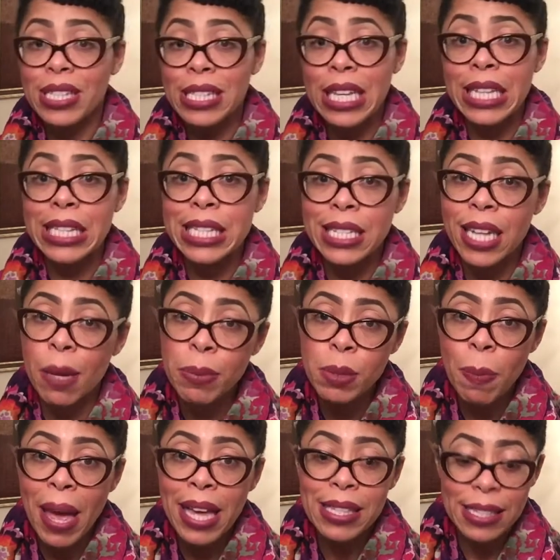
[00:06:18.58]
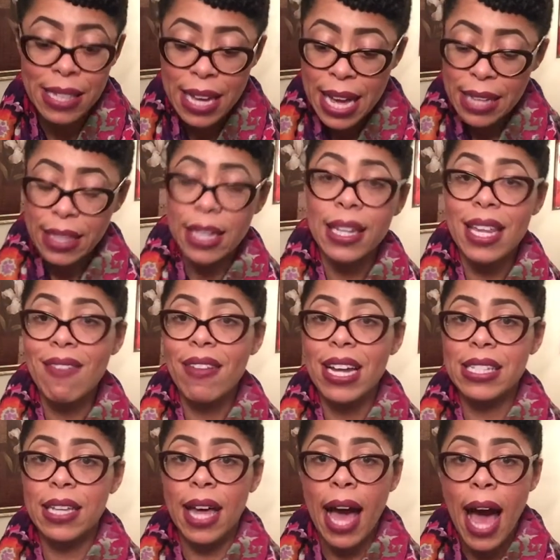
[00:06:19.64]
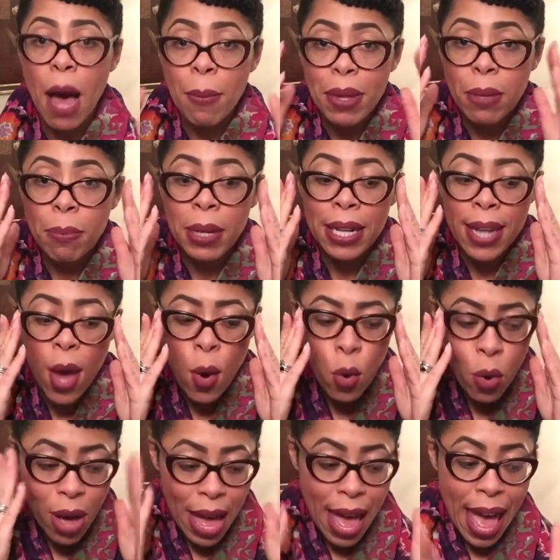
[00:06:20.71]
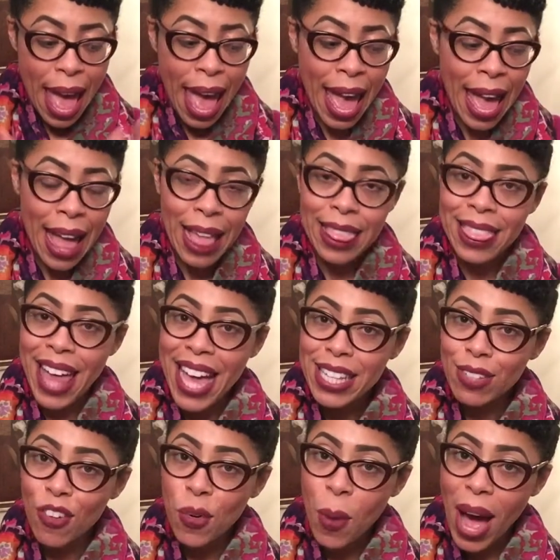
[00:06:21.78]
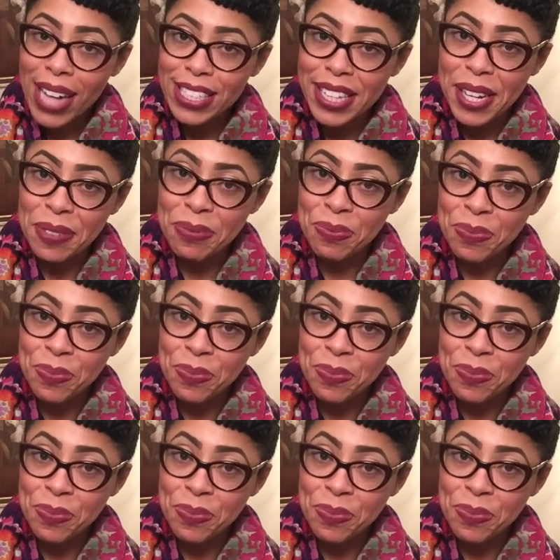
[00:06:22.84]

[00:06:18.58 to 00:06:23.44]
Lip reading: in STEM space, then leave it as a comment below. And thanks for watching.